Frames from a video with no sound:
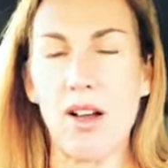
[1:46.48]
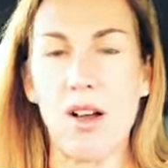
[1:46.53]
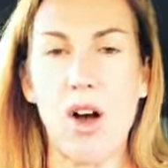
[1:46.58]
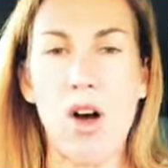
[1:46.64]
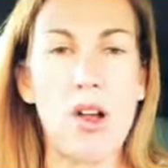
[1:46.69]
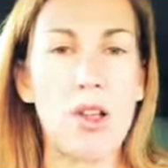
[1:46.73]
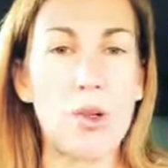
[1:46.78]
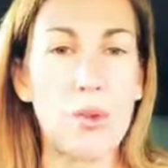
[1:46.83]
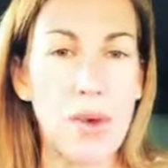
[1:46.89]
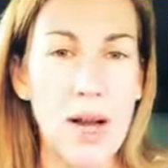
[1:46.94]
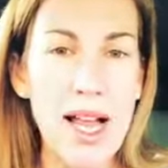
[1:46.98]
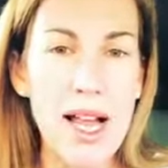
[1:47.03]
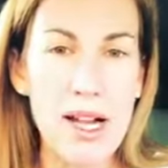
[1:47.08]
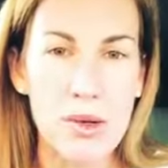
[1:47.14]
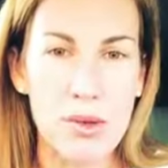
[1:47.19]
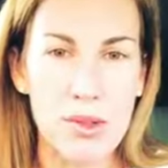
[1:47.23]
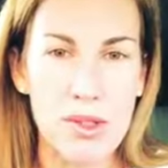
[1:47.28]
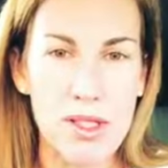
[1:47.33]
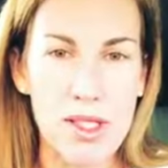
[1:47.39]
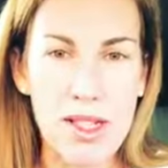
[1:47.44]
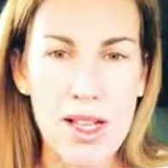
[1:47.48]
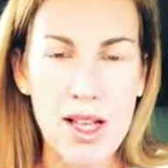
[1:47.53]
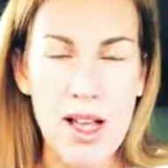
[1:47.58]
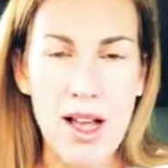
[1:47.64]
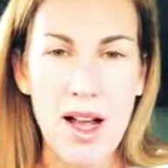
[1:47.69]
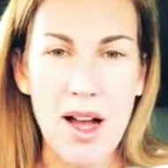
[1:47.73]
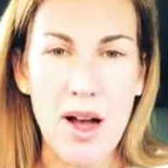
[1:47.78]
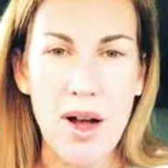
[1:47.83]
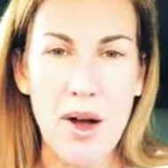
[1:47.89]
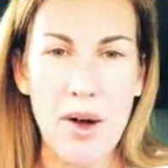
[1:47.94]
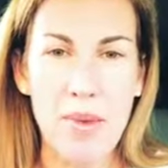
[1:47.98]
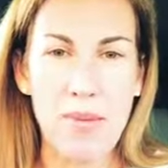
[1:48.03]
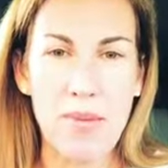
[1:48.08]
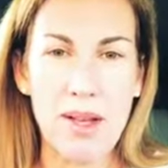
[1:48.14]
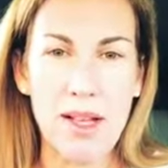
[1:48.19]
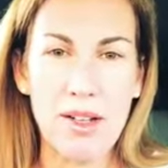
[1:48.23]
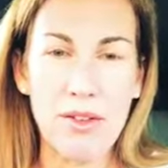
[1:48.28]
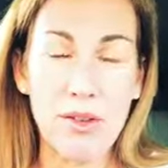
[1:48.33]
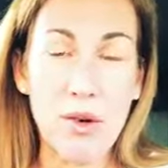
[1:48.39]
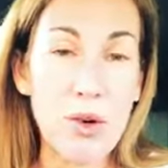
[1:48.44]
all around. Um,
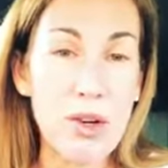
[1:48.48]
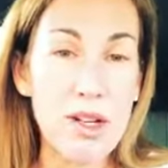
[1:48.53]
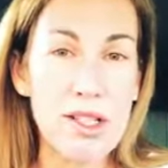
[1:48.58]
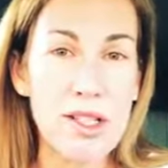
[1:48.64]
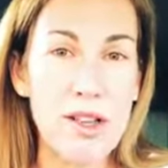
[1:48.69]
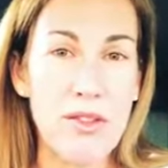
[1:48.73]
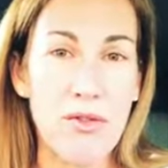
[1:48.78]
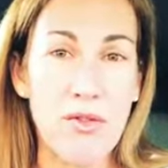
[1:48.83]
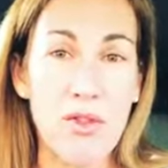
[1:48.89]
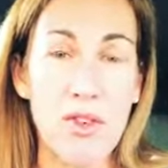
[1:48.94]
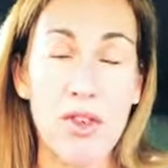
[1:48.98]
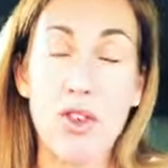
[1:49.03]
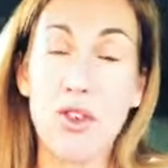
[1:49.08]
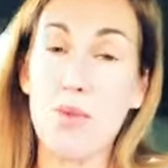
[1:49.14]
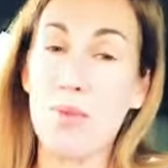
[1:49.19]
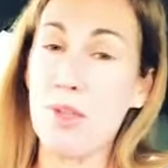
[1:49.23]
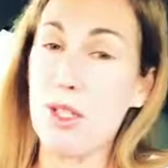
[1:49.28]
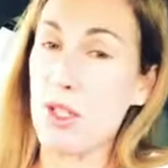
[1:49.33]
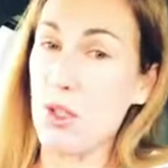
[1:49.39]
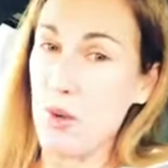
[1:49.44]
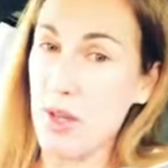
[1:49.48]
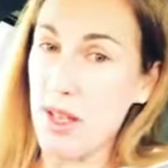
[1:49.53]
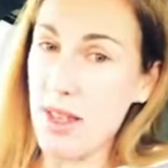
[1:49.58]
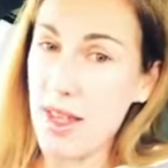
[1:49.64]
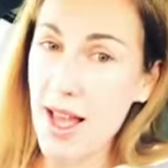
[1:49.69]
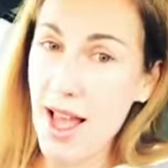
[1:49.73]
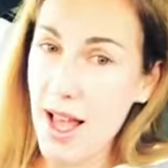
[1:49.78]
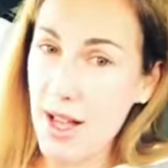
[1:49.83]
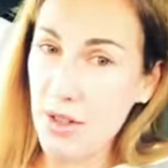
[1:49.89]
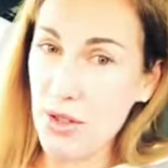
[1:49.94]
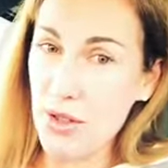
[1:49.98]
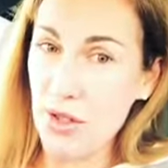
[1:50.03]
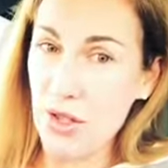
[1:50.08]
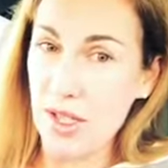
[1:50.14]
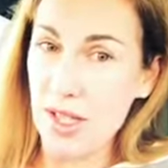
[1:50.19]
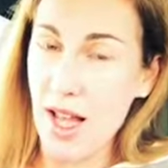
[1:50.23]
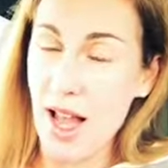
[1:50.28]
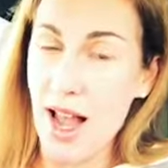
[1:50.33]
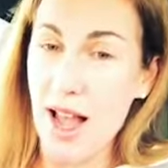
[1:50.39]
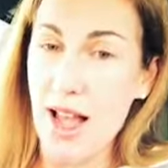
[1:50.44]
and of course, if you've been doing the
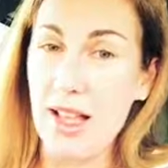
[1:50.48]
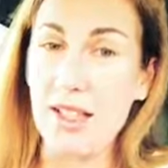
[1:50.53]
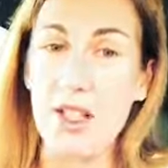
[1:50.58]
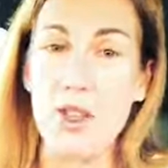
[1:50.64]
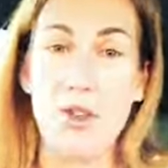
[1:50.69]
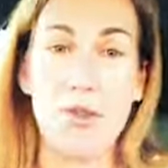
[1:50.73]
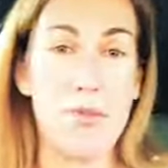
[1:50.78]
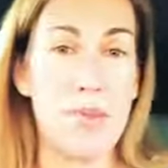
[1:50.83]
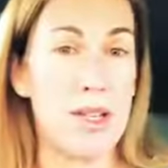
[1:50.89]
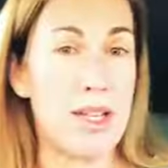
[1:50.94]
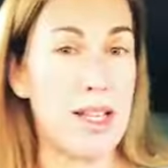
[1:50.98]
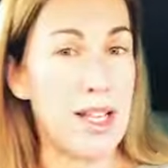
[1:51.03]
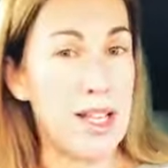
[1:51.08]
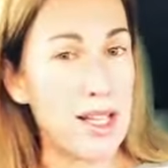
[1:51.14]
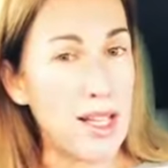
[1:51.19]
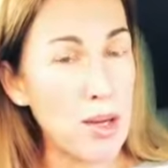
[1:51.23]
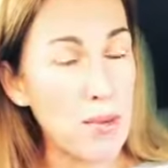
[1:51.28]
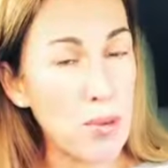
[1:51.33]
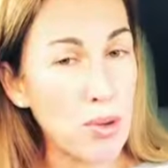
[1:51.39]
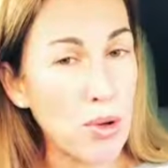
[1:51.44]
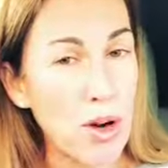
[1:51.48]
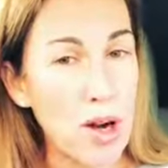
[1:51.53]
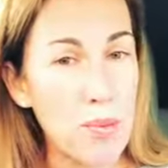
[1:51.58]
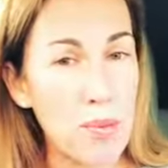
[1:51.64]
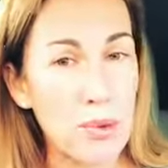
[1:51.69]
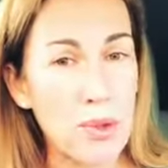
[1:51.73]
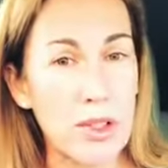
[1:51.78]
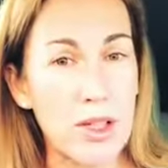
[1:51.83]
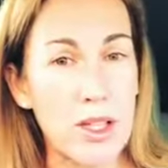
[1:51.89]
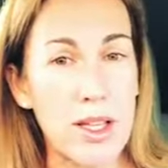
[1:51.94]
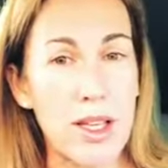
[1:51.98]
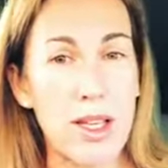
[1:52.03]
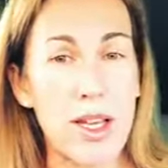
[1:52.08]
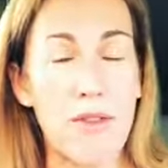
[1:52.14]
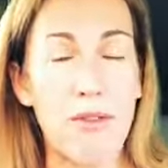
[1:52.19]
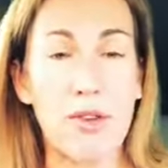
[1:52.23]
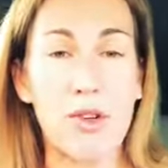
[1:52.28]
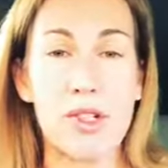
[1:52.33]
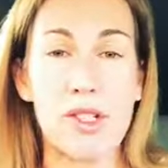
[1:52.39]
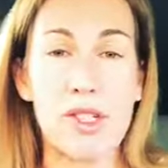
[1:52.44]
exercise and you've been eating properly,
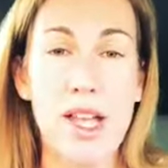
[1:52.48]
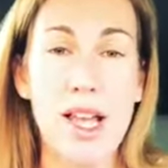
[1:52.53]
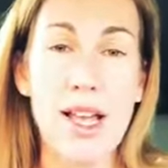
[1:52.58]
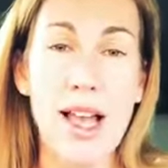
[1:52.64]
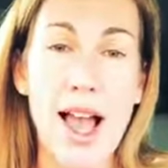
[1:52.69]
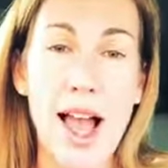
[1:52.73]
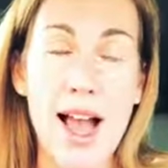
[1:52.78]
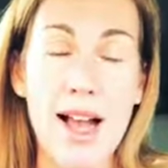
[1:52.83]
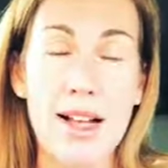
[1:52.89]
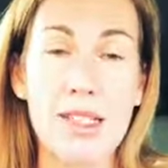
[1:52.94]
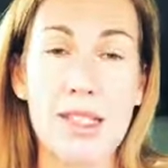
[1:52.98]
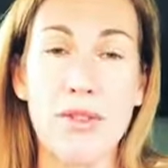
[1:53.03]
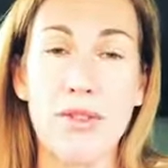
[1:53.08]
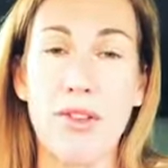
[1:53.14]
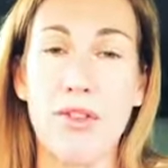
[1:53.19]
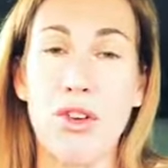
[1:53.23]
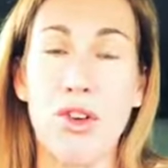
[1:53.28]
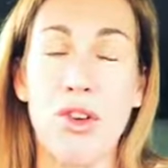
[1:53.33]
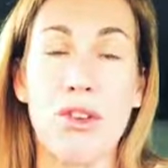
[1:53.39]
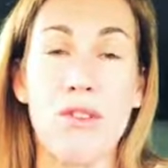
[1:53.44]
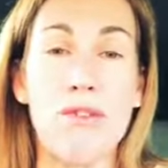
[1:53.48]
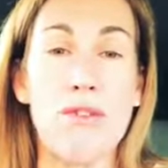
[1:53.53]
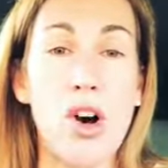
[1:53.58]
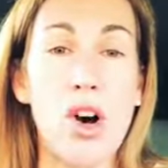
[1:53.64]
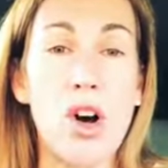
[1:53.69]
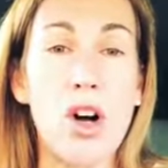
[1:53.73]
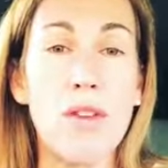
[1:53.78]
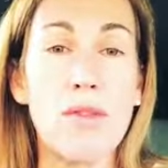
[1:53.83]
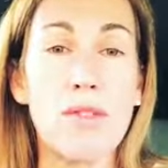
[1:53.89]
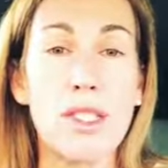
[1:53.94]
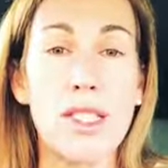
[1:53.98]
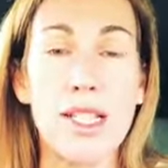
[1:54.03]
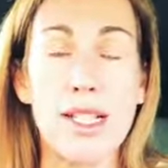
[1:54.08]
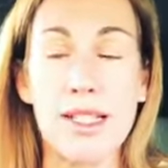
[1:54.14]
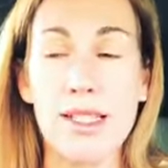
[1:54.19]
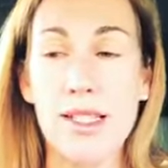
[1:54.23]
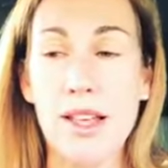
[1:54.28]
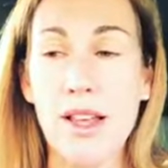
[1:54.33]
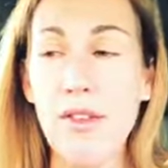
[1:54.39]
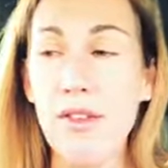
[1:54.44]
if you're staying active, if you're involved in
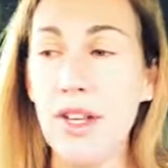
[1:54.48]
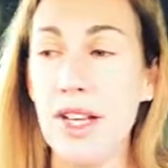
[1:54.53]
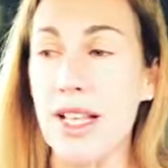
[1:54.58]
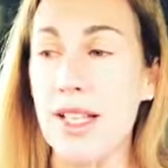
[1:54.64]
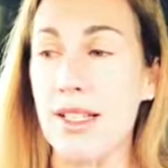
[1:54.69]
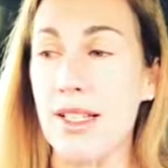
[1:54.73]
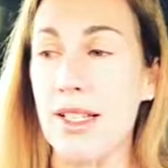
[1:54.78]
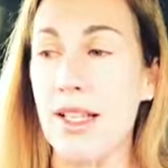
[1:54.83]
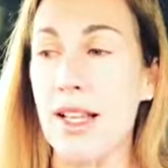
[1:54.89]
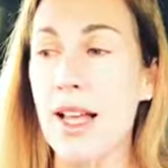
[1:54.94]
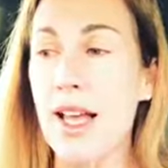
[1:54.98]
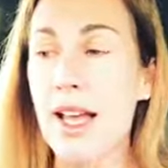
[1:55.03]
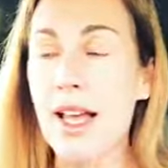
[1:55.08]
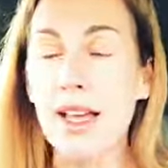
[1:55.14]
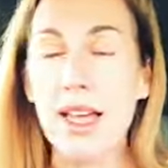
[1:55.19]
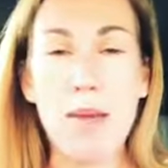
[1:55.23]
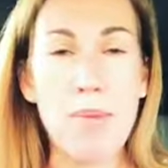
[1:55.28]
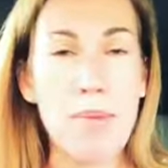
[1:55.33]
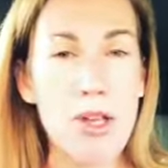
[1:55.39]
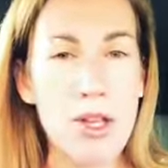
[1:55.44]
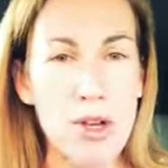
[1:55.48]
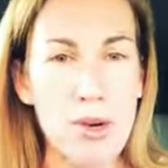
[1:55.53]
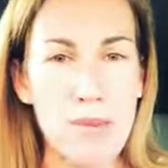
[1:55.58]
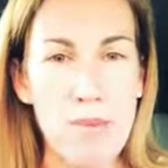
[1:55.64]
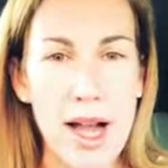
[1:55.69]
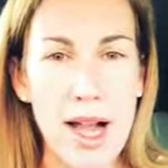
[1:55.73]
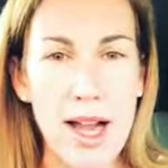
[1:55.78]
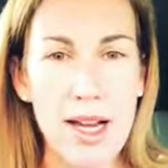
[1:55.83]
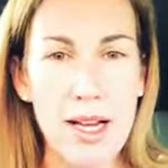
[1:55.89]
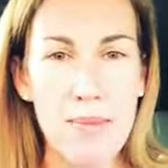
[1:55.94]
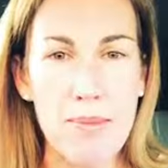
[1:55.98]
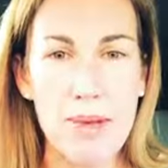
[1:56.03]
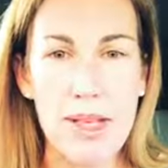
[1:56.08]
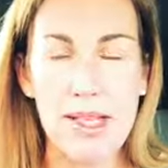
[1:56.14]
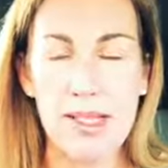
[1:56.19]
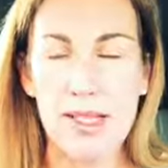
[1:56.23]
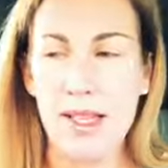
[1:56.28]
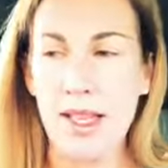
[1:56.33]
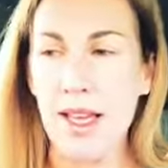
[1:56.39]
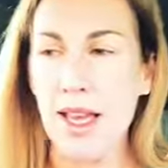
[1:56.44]
activities and keeping your mind
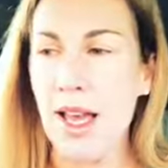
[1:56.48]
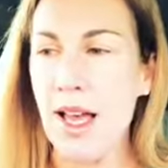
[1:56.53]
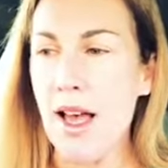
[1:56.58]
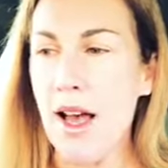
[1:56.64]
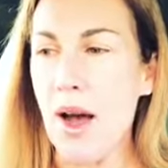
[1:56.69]
busy,